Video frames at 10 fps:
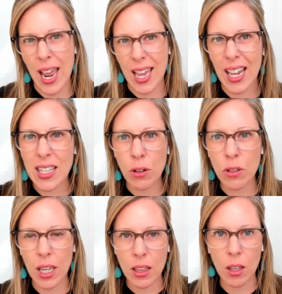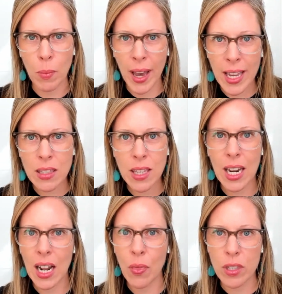And it sounds like the mindset
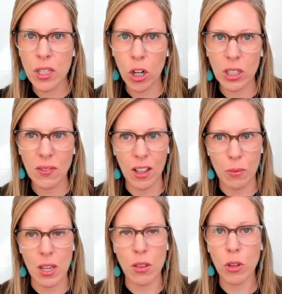and the skill development,